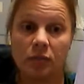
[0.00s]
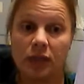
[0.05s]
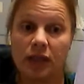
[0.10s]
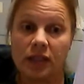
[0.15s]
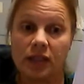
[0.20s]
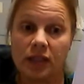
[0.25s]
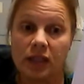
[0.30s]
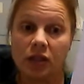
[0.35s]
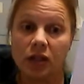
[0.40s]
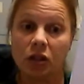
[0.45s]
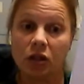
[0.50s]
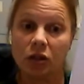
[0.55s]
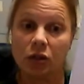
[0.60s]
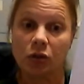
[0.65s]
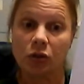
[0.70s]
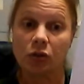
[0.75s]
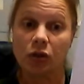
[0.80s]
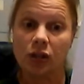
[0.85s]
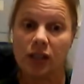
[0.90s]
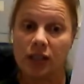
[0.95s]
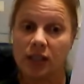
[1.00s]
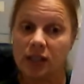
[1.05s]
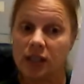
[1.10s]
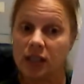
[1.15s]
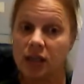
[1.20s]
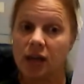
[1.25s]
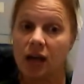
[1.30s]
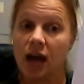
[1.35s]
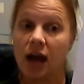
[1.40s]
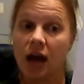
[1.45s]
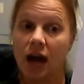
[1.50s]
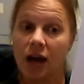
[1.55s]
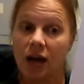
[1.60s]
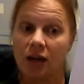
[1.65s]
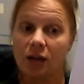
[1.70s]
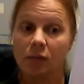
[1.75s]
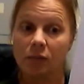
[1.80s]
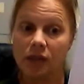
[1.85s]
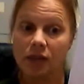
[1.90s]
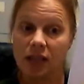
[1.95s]
please include these
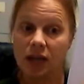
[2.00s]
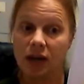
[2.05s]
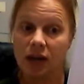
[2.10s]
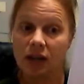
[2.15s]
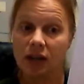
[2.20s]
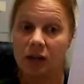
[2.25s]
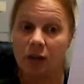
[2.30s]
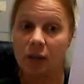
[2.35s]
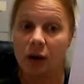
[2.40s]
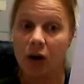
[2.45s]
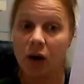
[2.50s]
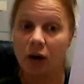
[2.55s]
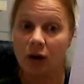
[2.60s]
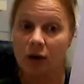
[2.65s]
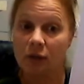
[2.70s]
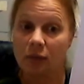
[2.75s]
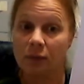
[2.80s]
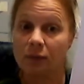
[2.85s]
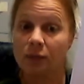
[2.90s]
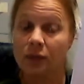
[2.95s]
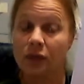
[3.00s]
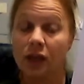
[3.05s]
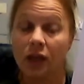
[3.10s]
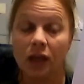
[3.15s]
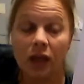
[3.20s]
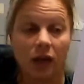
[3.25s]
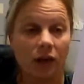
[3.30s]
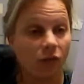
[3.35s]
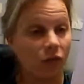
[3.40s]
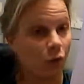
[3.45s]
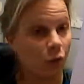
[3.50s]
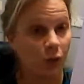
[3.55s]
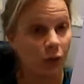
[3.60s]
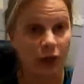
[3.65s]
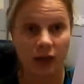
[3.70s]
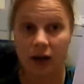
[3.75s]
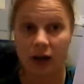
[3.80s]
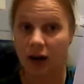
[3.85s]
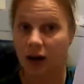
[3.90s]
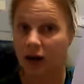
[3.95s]
items down at the bottom. If you would
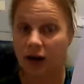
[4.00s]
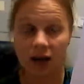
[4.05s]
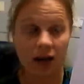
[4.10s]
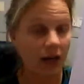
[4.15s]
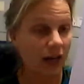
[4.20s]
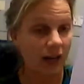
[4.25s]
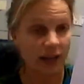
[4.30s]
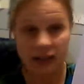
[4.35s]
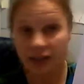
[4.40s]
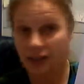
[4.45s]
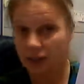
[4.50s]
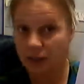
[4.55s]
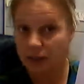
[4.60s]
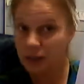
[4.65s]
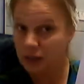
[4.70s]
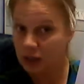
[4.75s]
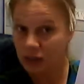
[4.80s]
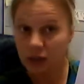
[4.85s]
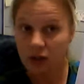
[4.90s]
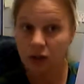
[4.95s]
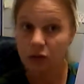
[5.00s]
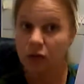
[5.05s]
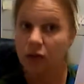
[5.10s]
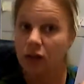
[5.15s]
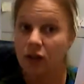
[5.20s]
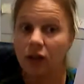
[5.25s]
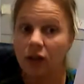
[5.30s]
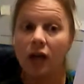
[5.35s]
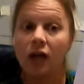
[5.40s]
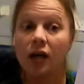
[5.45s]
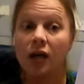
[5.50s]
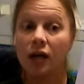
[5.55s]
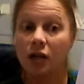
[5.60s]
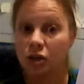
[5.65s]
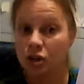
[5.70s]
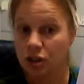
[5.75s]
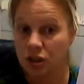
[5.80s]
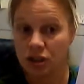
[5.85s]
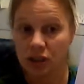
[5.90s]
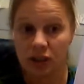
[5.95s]
not like them included,
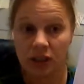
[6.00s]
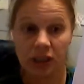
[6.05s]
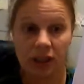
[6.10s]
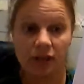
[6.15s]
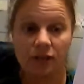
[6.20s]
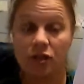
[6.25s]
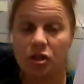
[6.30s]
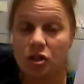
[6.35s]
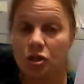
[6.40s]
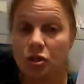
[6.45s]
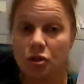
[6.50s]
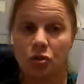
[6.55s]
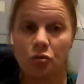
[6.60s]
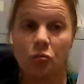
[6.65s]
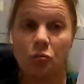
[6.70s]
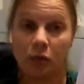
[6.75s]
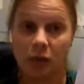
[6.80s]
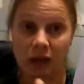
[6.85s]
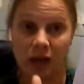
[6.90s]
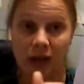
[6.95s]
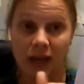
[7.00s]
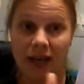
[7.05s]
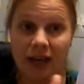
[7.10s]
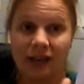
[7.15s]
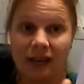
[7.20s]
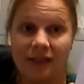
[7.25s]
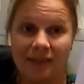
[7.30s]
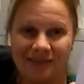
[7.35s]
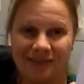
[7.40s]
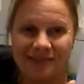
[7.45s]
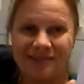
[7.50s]
just leave the two blank.